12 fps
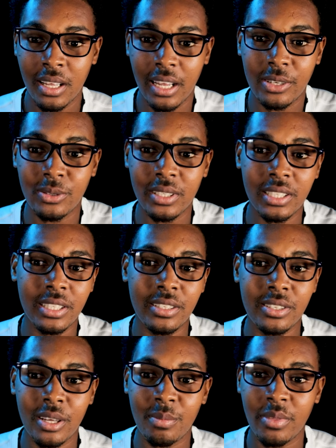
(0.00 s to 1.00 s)
I don't need
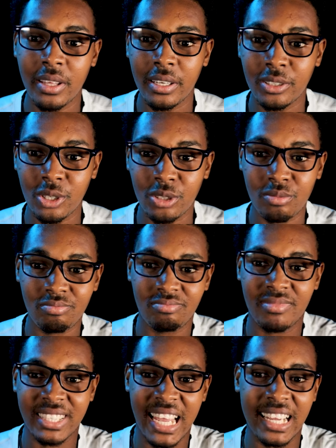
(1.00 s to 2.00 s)
something to
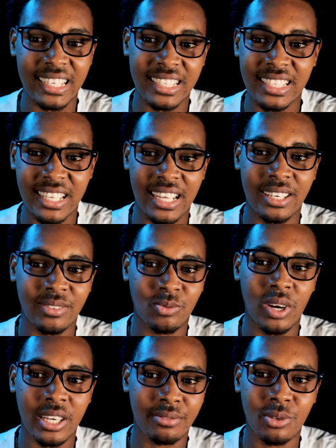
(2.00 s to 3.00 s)
text and
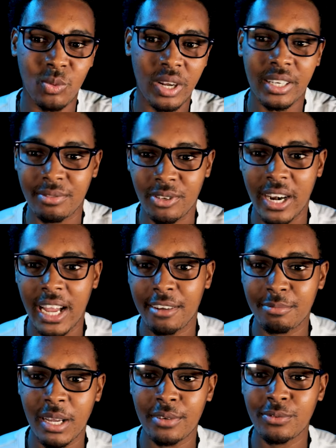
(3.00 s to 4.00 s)
whatever, whatever. I
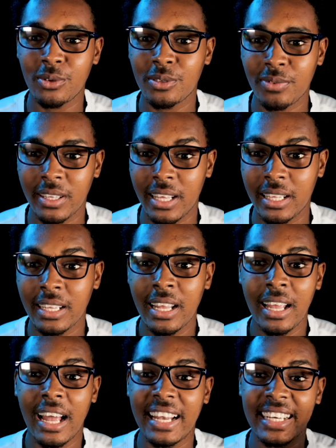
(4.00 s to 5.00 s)
have my phone for that.
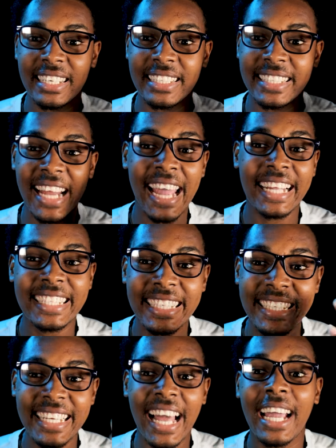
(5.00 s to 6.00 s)
And
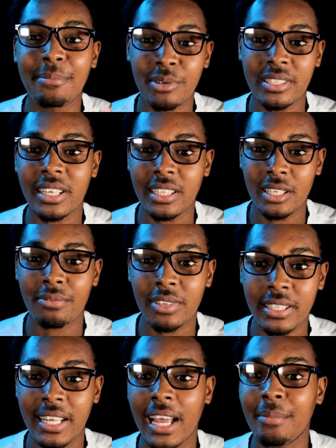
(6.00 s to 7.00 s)
99% of
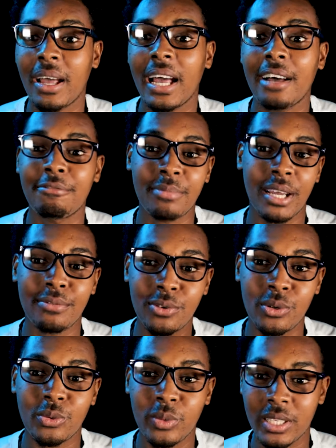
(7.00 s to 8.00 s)
the time I have my
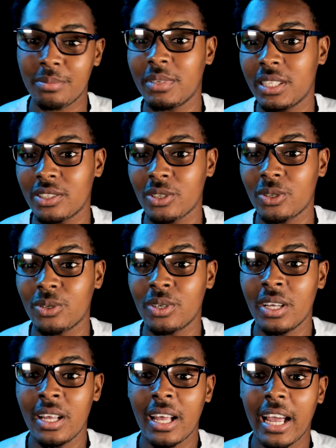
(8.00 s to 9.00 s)
phone with me, so
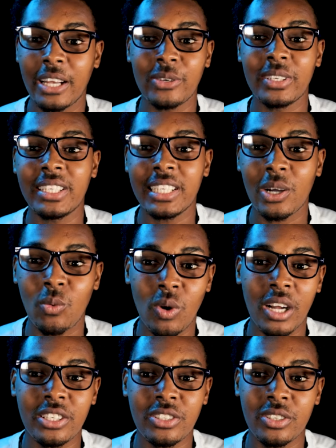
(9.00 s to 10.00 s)
I don't need a
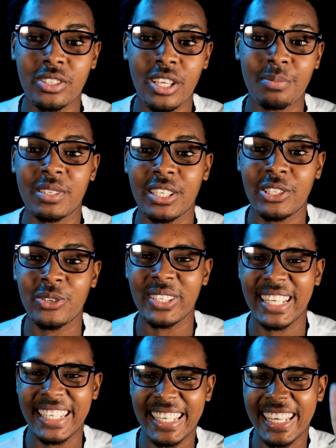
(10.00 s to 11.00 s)
watch to
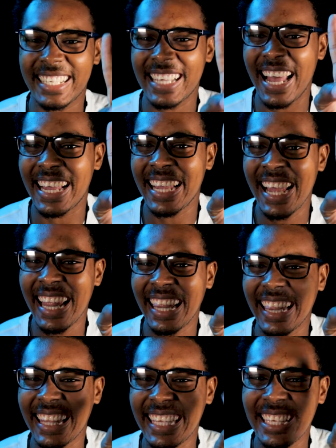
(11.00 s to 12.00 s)
substitute in case I
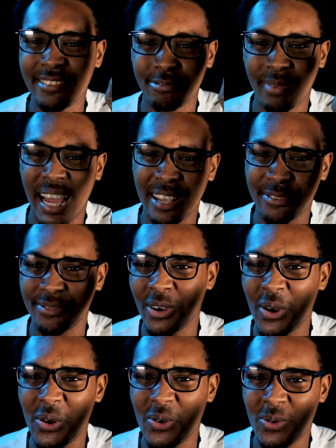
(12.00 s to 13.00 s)
leave my
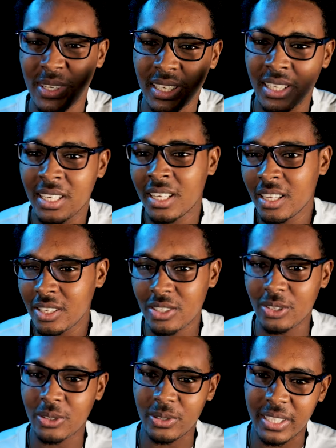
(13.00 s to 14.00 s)
phone.
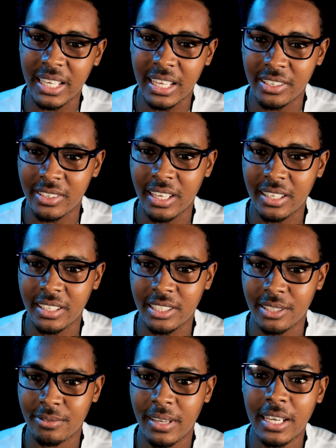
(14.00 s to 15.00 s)
So yeah, you get the
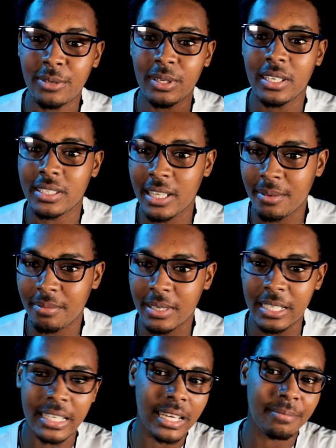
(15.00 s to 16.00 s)
gist. Anyways, let
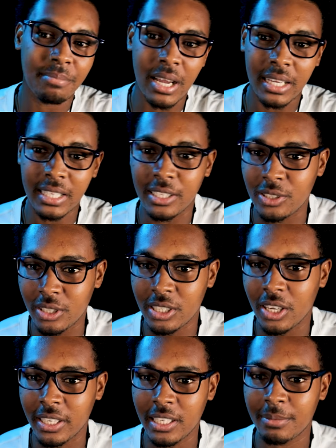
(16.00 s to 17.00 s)
me get back into
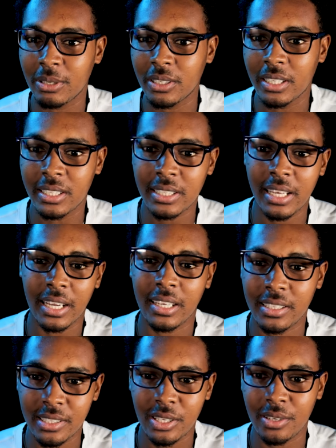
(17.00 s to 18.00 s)
talking about the
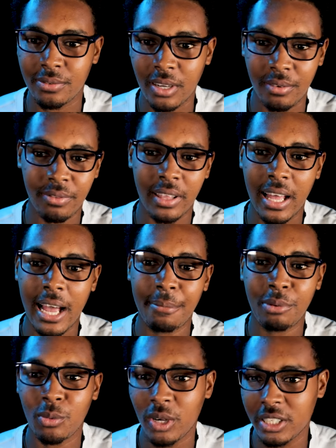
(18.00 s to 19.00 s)
tech stuff of the
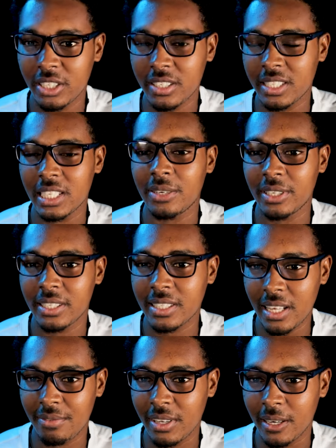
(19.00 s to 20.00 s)
Apple Watch Series
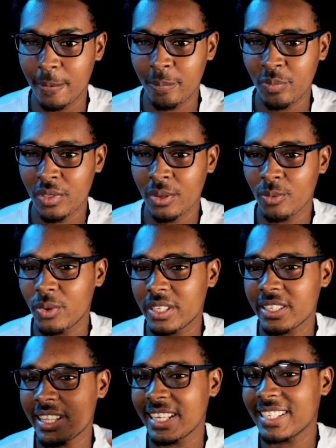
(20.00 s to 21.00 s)
7,
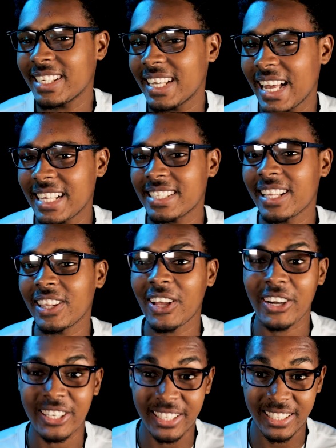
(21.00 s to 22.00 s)
which they say has the
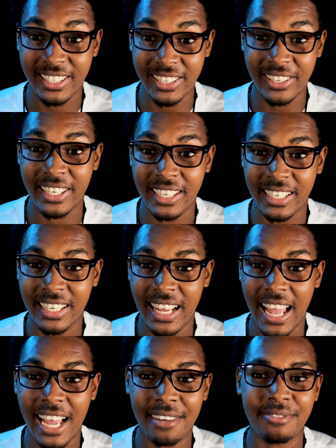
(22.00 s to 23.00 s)
largest screen.
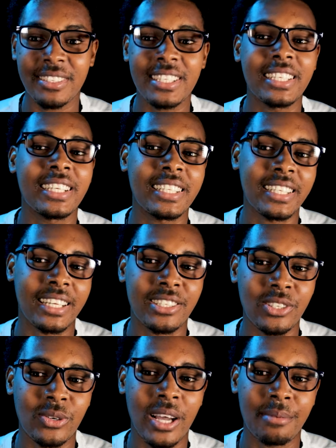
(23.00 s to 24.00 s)
I haven't seen it yet,
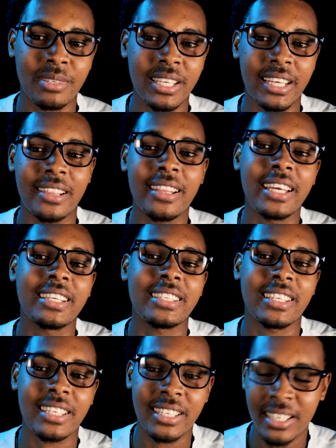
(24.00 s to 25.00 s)
so I'm saying they
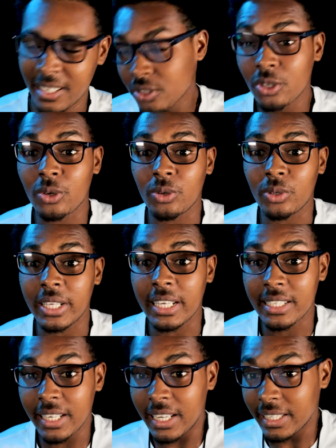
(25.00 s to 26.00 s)
say. So
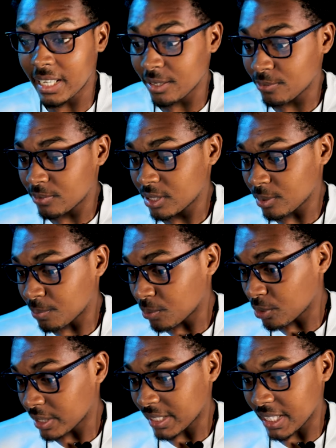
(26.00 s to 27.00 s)
they say it can
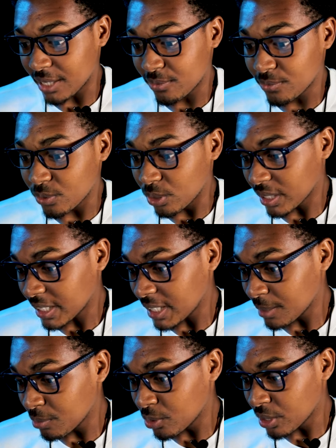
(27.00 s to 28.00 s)
support a full
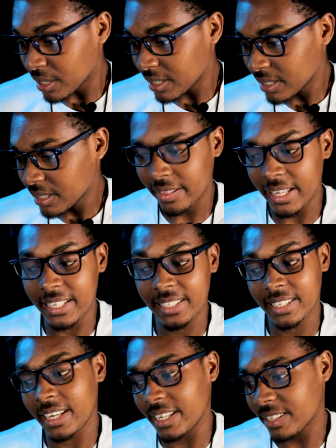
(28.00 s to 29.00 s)
keyboard. They
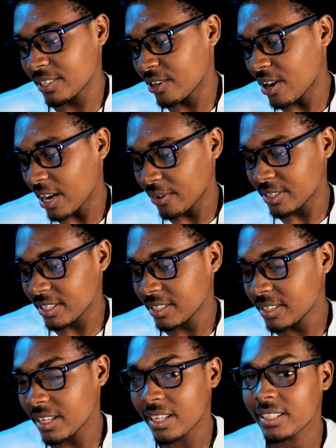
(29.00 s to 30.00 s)
say it's crack
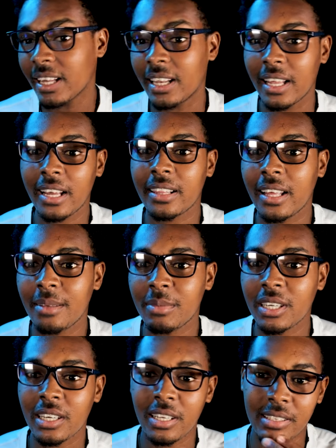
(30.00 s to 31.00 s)
resistant. I like that
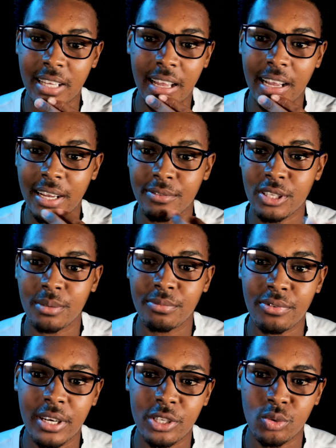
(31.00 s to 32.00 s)
because I have some
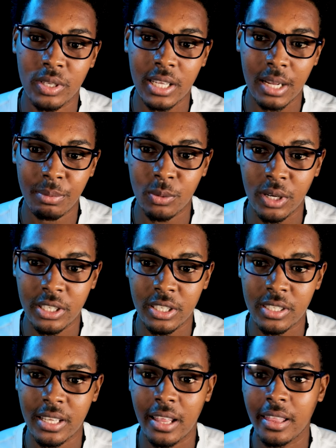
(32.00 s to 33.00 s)
friends with Apple
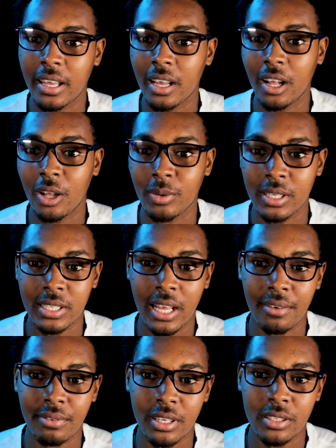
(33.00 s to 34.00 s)
Watches and they always
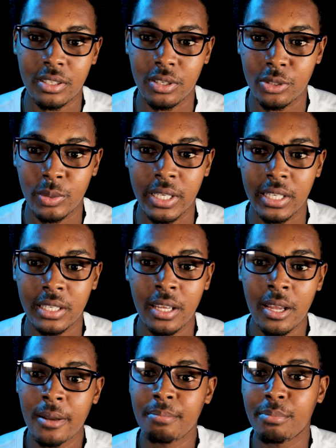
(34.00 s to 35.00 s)
have issues with it
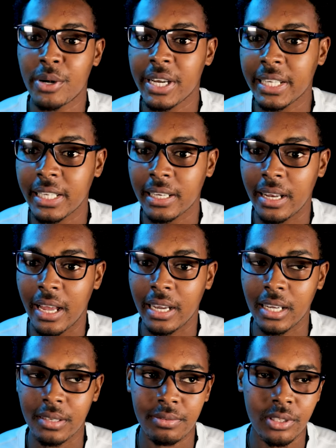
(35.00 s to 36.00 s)
breaking
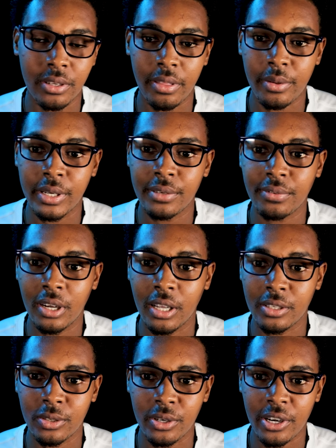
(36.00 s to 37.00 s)
like after three
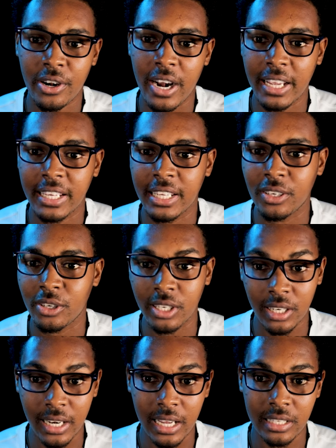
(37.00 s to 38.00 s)
falls or cracking or
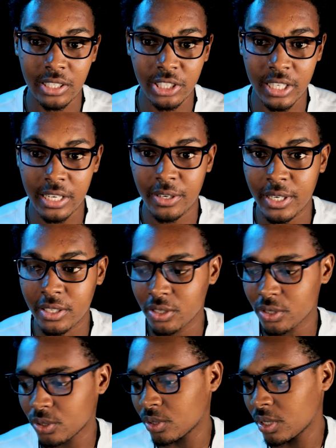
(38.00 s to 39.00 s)
the glass shattering.
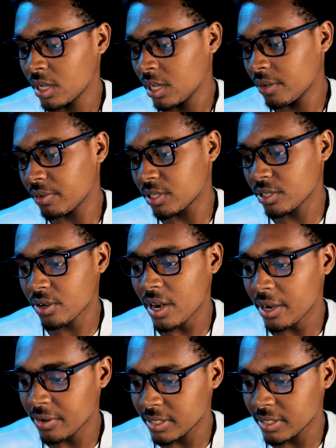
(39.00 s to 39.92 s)
So if it's crack